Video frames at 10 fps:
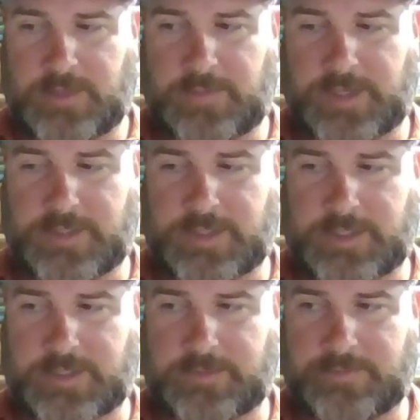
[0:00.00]
But
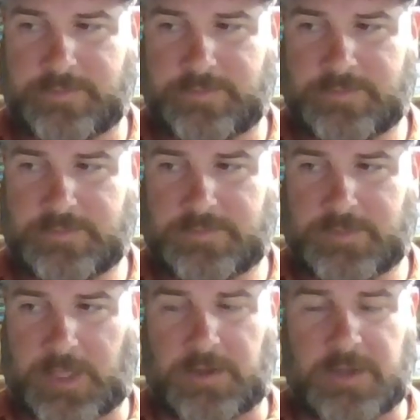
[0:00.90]

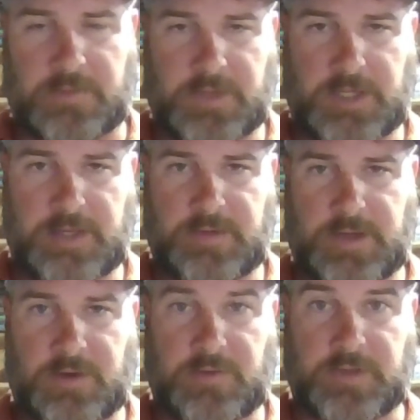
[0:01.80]
I don't know.
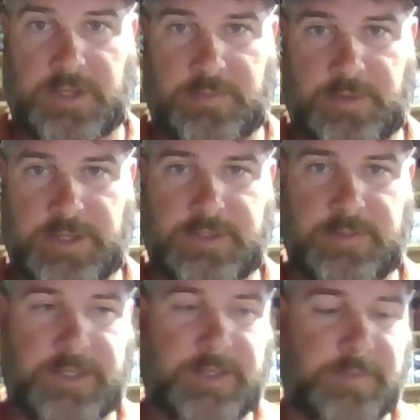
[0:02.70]
Not overly impressed, to
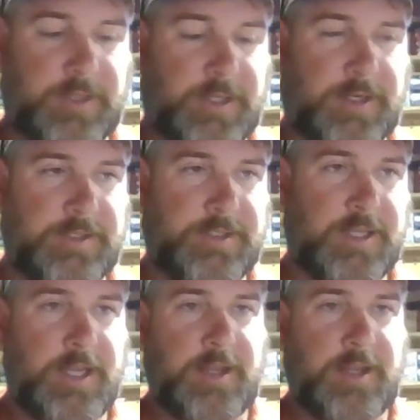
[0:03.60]
be completely honest.